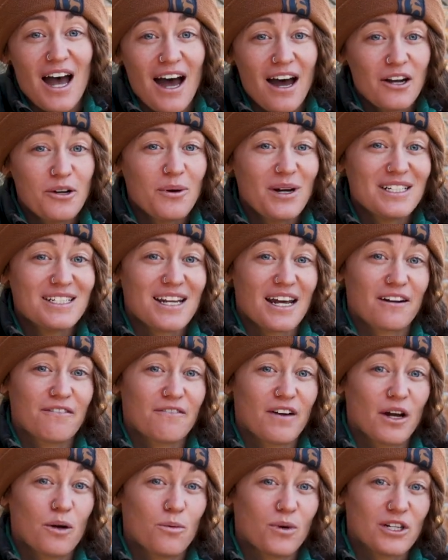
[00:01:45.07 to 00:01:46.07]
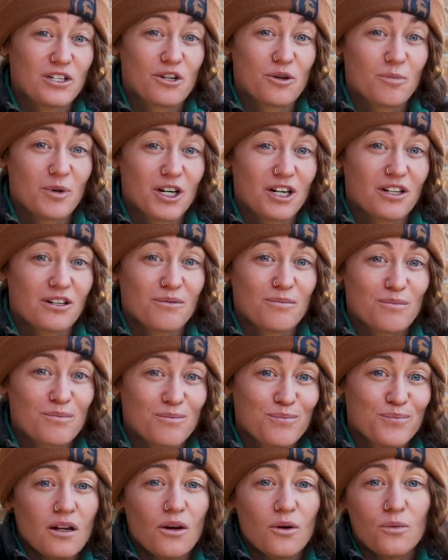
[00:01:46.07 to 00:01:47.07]
how to identify winter burn.
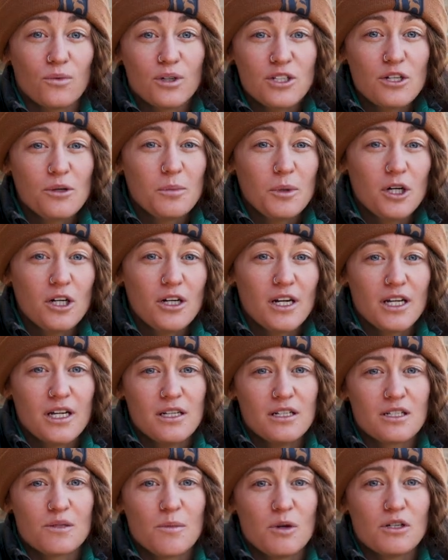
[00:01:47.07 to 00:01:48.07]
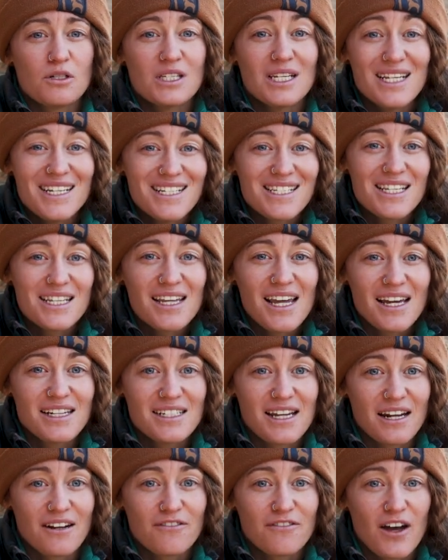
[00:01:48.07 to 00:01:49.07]
Now, winter burn is most easily
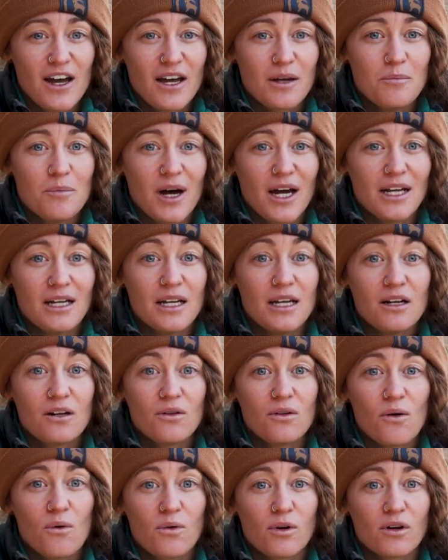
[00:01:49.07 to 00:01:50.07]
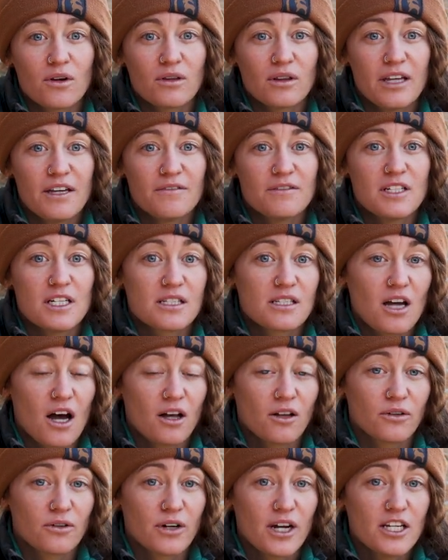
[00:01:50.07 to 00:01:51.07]
identified by needle or leaf
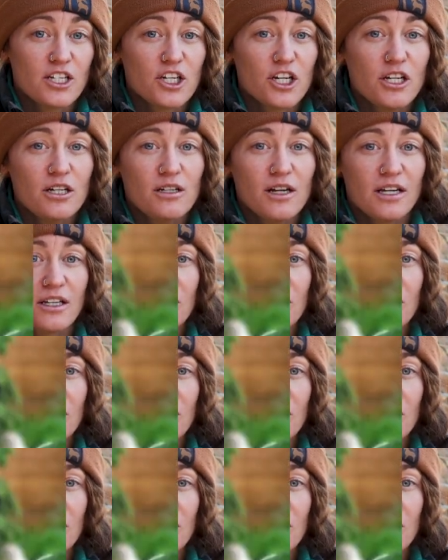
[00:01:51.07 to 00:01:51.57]
discoloration